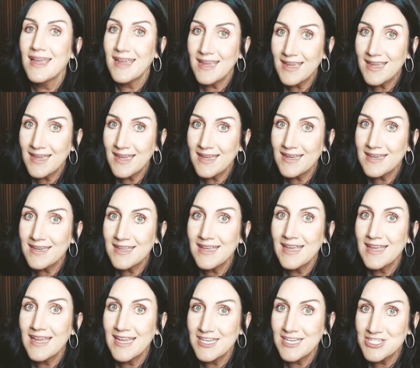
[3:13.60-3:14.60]
and
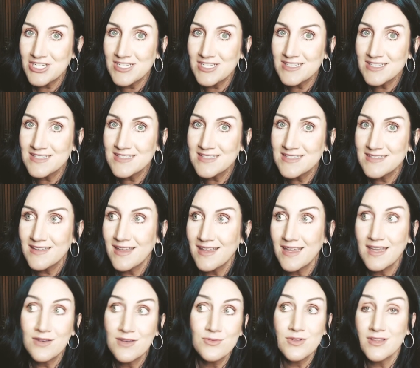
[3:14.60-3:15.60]
agents
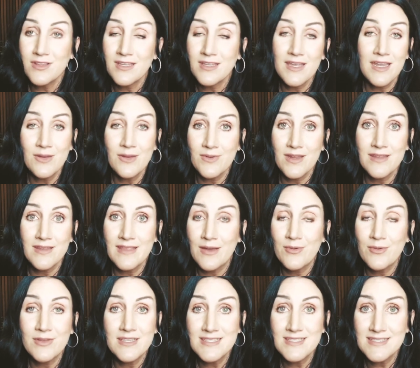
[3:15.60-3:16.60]
and really anyone
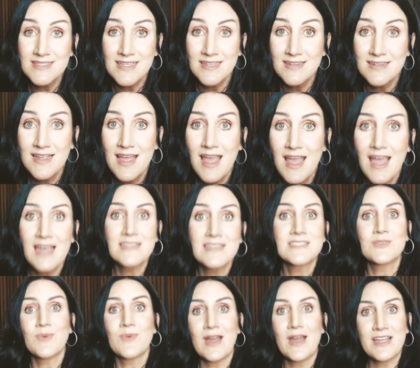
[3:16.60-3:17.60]
that will listen
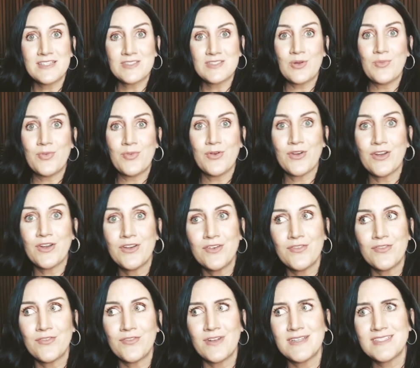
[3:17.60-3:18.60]
as to why it's so
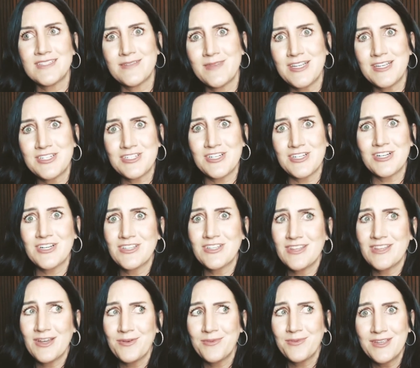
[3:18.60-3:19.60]
important for us to make sure
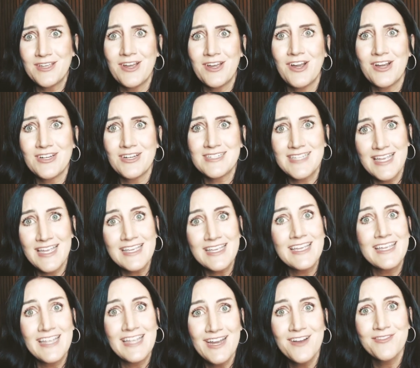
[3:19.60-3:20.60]
that we are
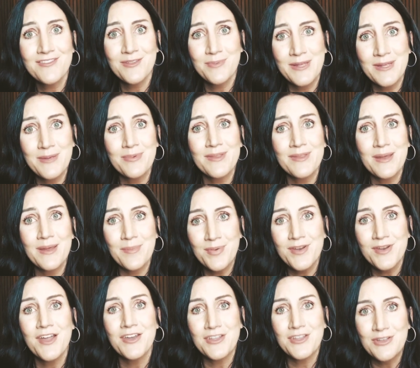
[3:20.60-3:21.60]
taking care of the people that
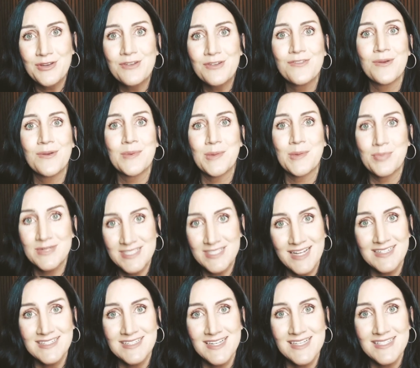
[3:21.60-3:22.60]
put on a uniform to
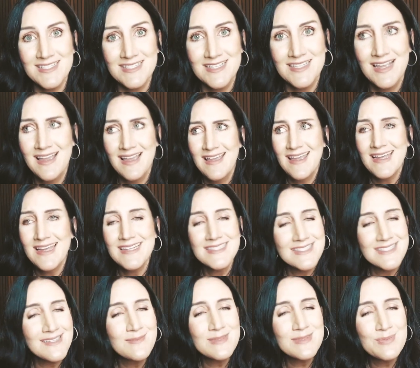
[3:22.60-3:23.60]
protect us.
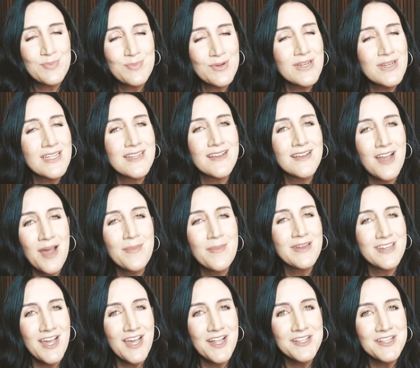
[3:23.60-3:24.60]
It seems pretty
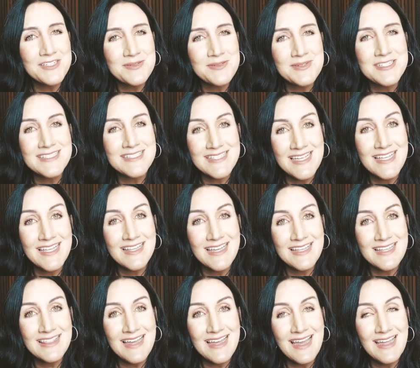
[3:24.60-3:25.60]
common knowledge when you say it
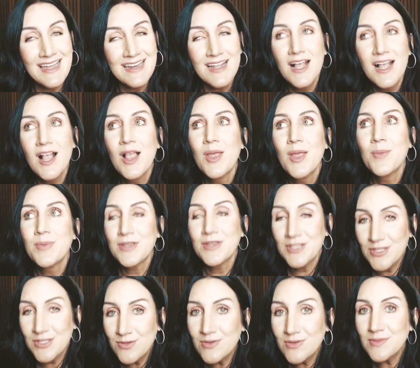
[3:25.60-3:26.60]
like that,
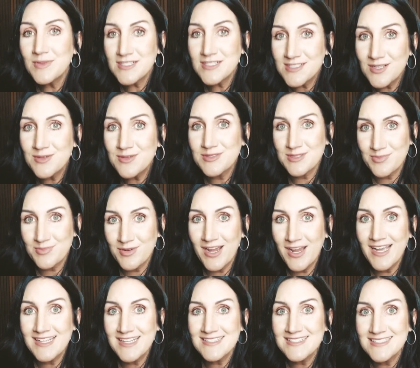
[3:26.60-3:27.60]
but you would be so
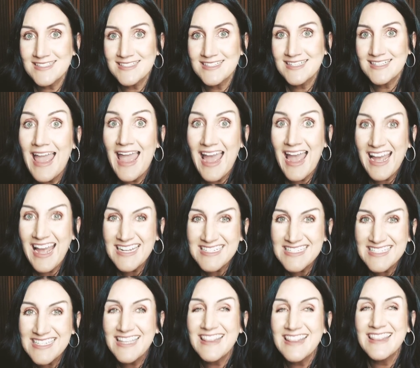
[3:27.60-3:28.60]
surprised
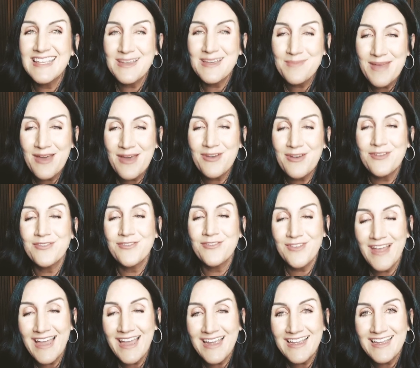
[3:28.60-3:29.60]
at the amount of
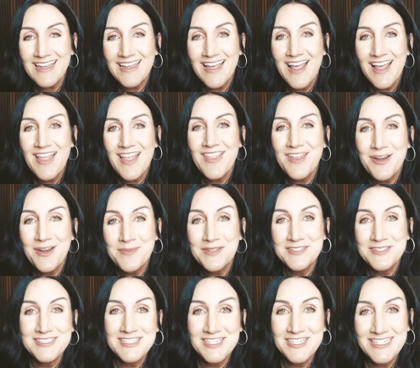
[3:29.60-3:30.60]
flack that our
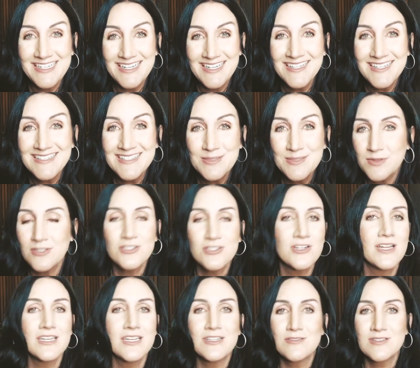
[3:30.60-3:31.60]
military gets when they're
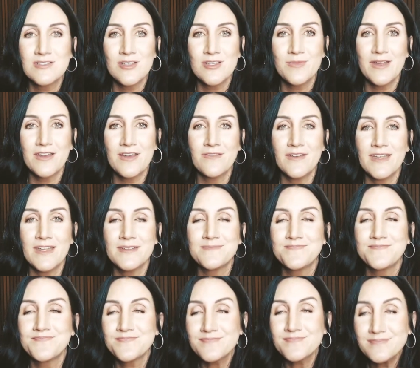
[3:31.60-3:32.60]
trying to use their benefit.
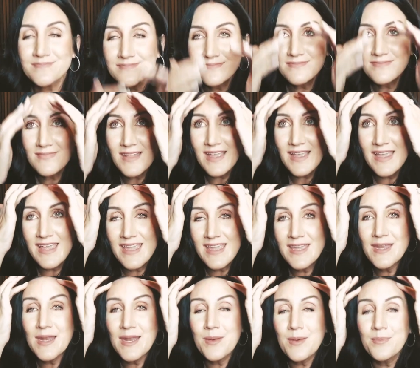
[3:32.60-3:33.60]

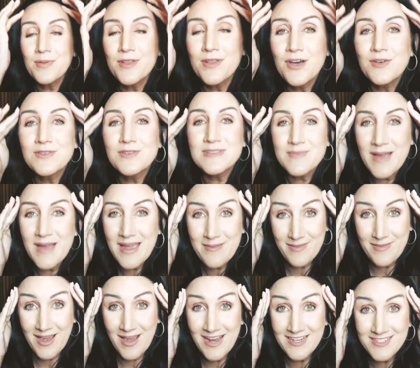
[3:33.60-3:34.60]
It blows
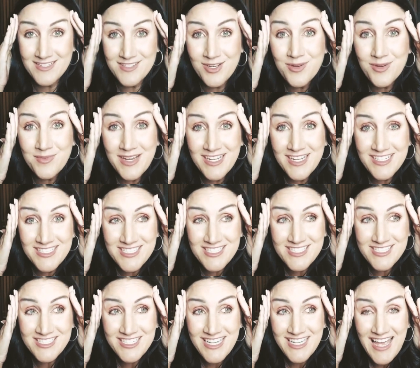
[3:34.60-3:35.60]
my mind so
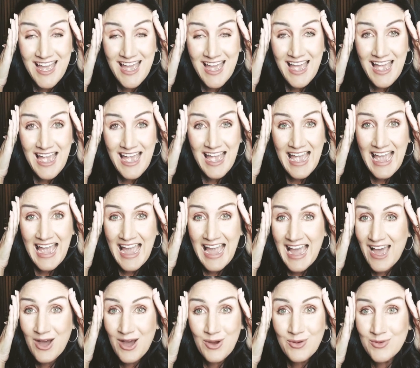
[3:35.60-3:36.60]
much
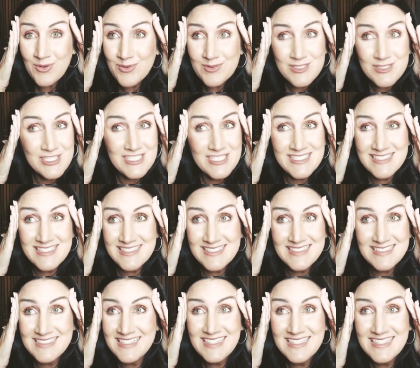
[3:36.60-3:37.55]
how just